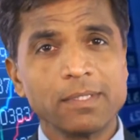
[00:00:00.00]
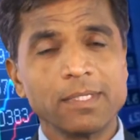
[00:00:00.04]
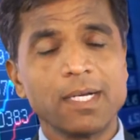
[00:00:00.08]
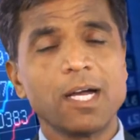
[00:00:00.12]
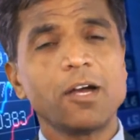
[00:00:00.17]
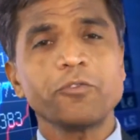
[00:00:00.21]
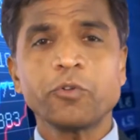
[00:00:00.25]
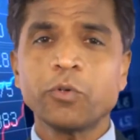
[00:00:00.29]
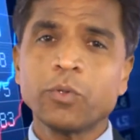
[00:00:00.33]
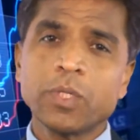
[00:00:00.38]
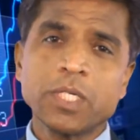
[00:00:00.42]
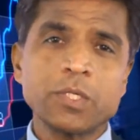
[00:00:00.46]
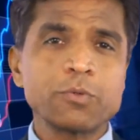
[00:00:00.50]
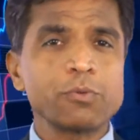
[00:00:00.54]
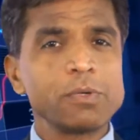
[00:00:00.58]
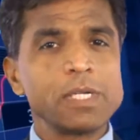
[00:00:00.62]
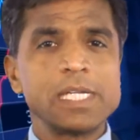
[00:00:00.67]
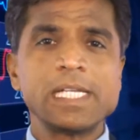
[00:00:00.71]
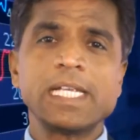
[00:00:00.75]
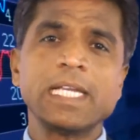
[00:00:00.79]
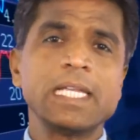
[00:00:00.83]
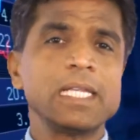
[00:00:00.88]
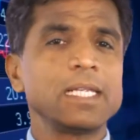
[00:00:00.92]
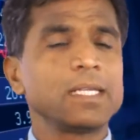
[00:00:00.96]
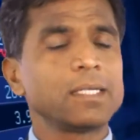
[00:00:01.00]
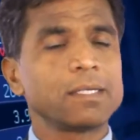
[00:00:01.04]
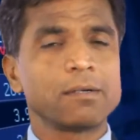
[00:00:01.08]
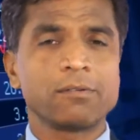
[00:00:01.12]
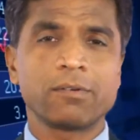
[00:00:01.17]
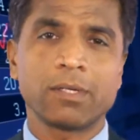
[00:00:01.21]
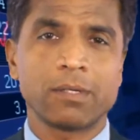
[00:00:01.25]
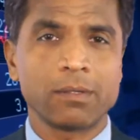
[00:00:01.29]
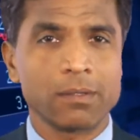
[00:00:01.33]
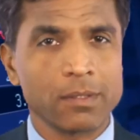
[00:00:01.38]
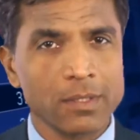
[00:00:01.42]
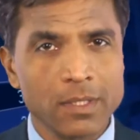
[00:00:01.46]
Afterwards we'll deal in
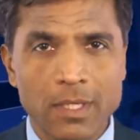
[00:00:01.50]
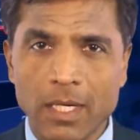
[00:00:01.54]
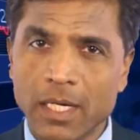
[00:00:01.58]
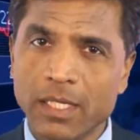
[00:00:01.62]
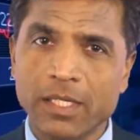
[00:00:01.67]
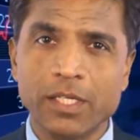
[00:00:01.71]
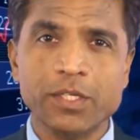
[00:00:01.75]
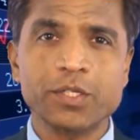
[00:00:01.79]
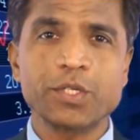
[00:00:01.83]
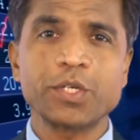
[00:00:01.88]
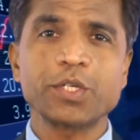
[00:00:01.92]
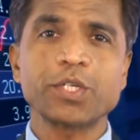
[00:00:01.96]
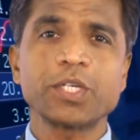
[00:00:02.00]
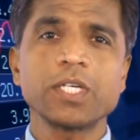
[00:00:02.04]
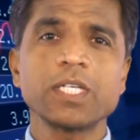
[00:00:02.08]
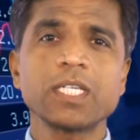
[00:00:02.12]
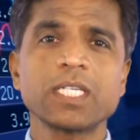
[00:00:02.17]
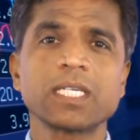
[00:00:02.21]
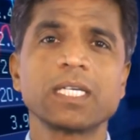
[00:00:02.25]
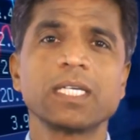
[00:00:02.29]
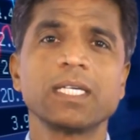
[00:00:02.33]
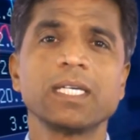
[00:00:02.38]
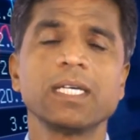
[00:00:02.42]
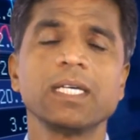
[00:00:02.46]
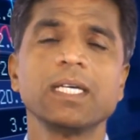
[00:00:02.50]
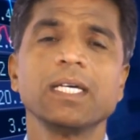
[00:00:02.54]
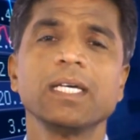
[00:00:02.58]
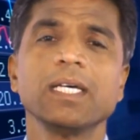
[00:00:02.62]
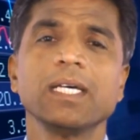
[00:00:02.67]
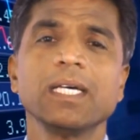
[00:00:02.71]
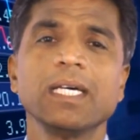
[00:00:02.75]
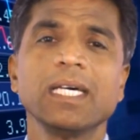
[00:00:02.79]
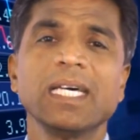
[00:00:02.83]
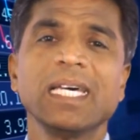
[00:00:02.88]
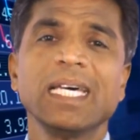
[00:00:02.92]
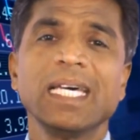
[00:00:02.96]
our other sessions.
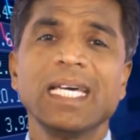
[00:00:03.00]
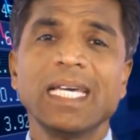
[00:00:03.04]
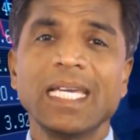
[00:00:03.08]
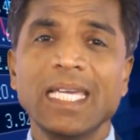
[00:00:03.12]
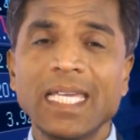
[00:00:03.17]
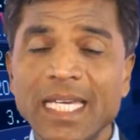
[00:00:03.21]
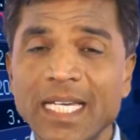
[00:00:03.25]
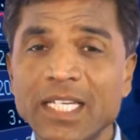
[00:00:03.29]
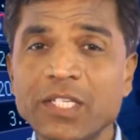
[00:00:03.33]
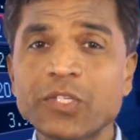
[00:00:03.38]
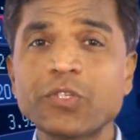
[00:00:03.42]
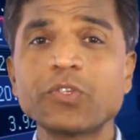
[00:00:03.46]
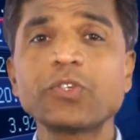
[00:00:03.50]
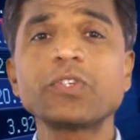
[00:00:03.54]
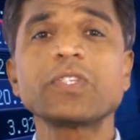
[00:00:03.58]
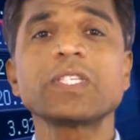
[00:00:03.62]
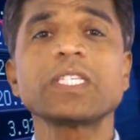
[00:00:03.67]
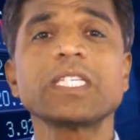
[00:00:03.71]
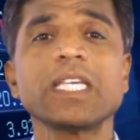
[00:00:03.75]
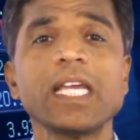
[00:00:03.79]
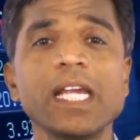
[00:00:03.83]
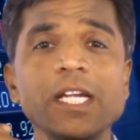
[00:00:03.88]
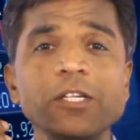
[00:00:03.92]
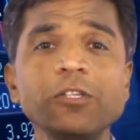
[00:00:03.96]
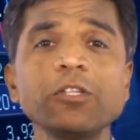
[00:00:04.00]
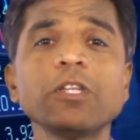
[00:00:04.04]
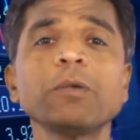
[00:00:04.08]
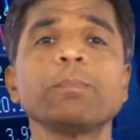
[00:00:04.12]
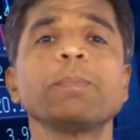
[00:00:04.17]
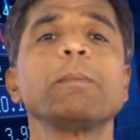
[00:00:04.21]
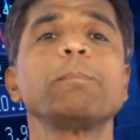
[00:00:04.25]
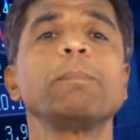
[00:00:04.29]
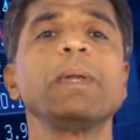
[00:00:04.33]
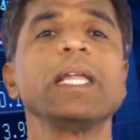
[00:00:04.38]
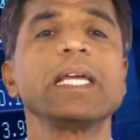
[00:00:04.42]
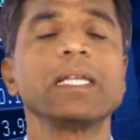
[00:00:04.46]
He has to say to the
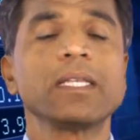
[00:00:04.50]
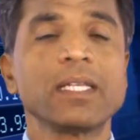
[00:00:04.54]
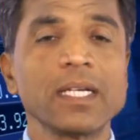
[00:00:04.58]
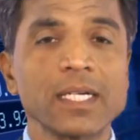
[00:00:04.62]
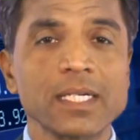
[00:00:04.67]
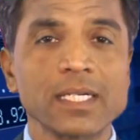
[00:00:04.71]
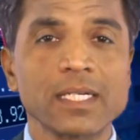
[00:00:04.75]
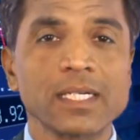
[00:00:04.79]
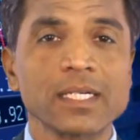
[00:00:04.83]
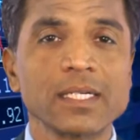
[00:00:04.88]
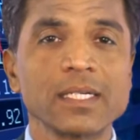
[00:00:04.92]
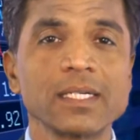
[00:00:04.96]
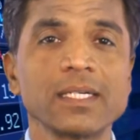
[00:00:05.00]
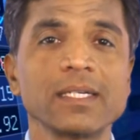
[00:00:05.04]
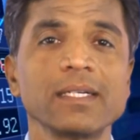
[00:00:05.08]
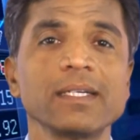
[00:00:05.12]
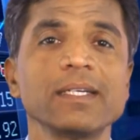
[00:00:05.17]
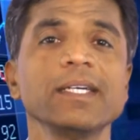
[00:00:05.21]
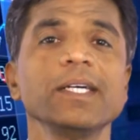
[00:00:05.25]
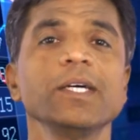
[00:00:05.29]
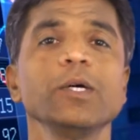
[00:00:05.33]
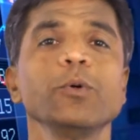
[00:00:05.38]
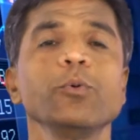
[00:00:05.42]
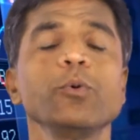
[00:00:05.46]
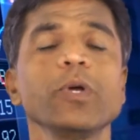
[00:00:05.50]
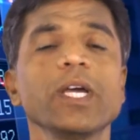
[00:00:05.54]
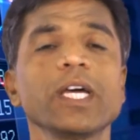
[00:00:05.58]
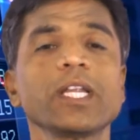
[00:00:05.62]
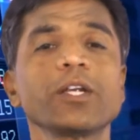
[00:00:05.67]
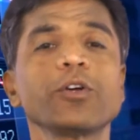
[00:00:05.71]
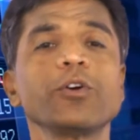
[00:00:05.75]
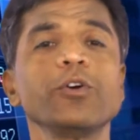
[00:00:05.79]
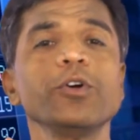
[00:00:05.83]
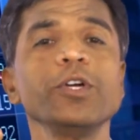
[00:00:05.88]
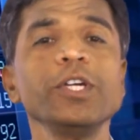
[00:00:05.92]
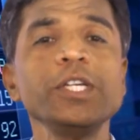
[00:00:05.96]
public that we are
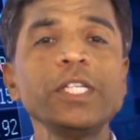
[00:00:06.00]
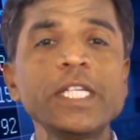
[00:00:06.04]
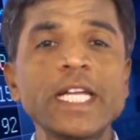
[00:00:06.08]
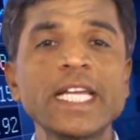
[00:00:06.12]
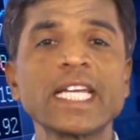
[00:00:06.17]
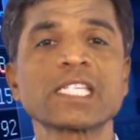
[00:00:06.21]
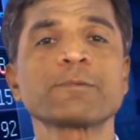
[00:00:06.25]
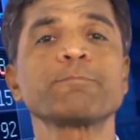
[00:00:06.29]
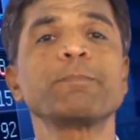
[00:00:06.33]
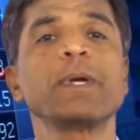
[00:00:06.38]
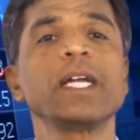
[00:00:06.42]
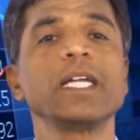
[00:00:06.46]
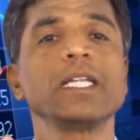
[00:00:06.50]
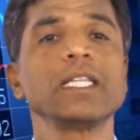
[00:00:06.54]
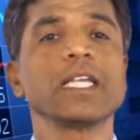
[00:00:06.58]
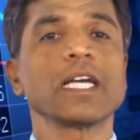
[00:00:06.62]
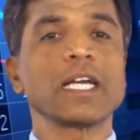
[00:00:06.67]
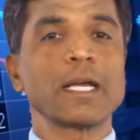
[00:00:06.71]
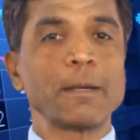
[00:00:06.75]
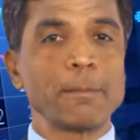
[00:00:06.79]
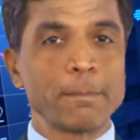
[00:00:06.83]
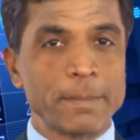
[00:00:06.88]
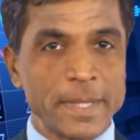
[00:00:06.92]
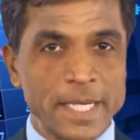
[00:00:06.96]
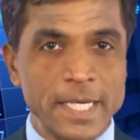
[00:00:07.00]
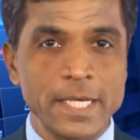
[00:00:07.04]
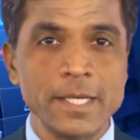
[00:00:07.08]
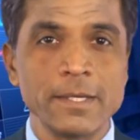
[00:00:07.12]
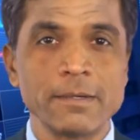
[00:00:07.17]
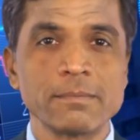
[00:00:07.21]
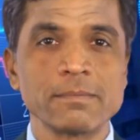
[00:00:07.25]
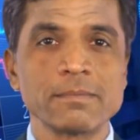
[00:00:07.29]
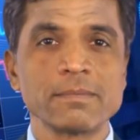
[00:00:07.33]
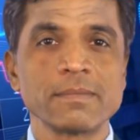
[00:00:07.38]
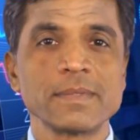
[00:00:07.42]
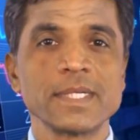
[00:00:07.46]
going to expand the
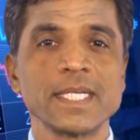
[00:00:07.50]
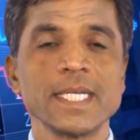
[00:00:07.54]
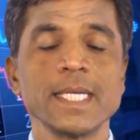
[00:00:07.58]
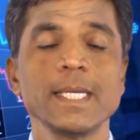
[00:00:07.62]
company.